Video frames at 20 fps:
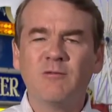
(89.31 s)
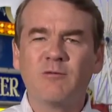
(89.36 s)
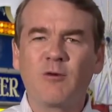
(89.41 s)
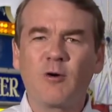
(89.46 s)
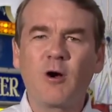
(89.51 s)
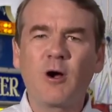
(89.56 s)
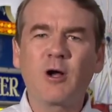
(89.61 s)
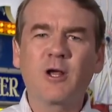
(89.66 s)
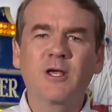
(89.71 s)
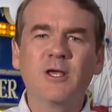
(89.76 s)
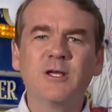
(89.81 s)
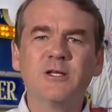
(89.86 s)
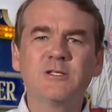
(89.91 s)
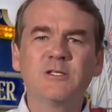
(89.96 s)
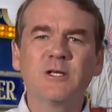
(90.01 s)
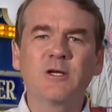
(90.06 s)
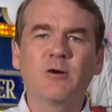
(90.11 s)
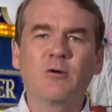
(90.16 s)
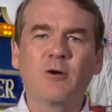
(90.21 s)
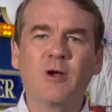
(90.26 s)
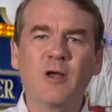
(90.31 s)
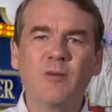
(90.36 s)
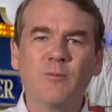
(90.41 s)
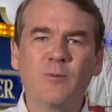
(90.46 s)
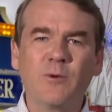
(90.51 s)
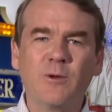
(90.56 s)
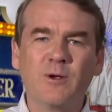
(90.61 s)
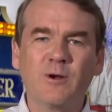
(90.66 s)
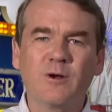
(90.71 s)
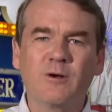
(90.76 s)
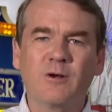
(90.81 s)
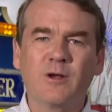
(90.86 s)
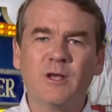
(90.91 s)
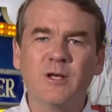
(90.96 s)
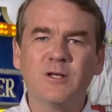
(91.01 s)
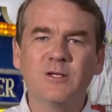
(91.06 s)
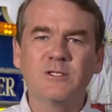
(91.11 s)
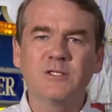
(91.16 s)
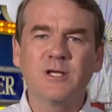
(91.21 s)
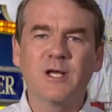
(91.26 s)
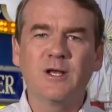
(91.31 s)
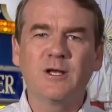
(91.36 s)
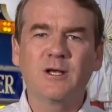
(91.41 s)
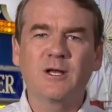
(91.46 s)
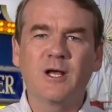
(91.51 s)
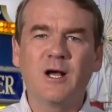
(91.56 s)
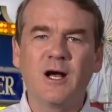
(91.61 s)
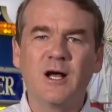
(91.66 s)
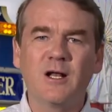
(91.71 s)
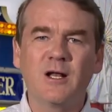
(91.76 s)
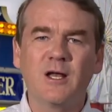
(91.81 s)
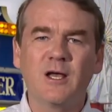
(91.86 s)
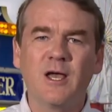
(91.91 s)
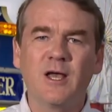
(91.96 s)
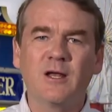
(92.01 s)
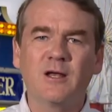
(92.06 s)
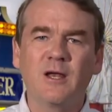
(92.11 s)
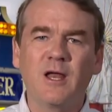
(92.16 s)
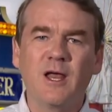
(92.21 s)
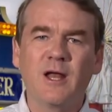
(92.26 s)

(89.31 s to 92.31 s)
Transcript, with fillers: for our kids and grandkids, and, con and,